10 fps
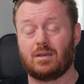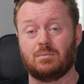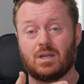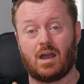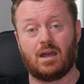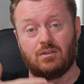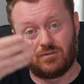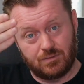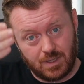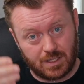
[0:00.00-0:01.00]
them to kind
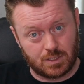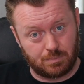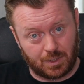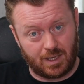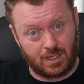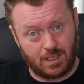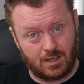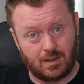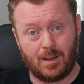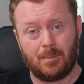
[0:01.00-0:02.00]
of explain it.